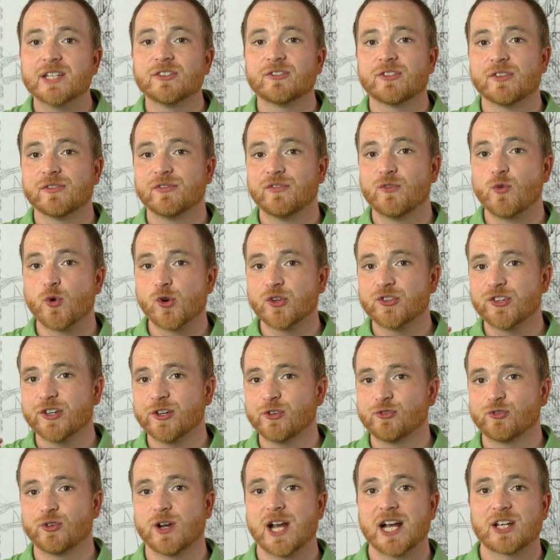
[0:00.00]
is the force that
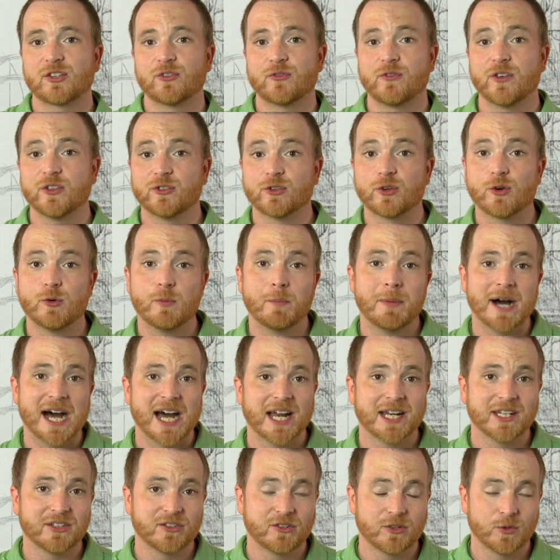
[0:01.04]
attracts physical
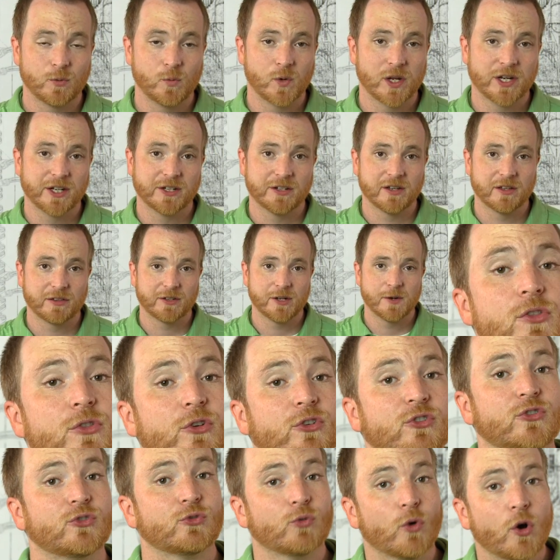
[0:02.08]
bodies to one another. The
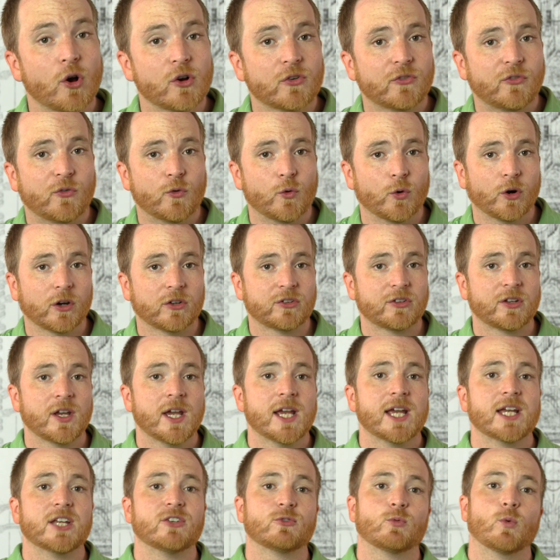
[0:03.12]
strong force
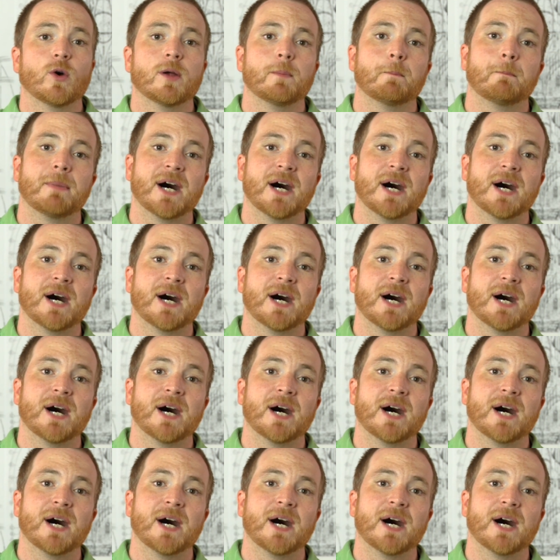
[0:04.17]
is what